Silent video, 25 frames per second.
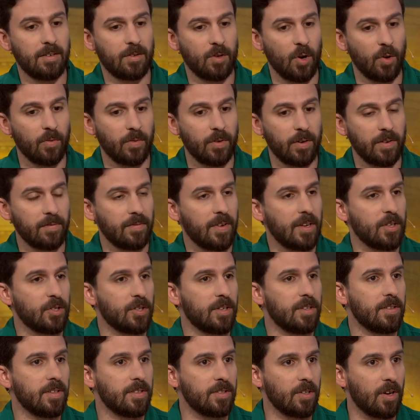covert
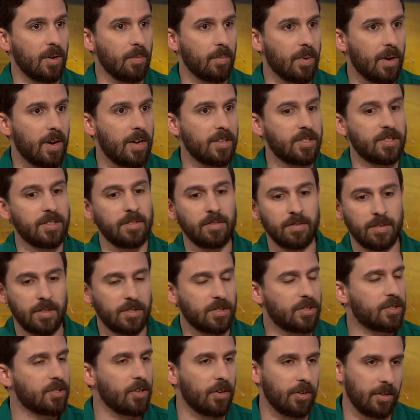invasion in the Donbass,
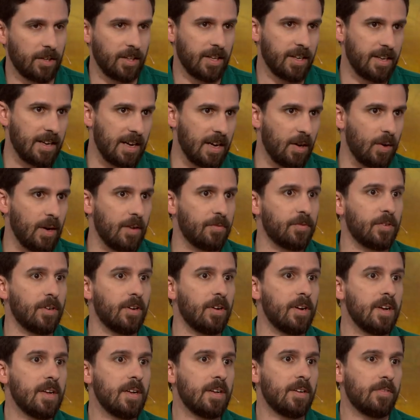and certainly now
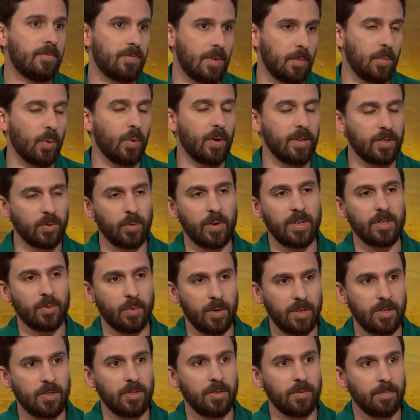after February
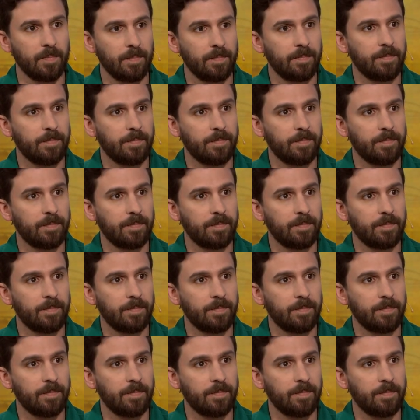2022.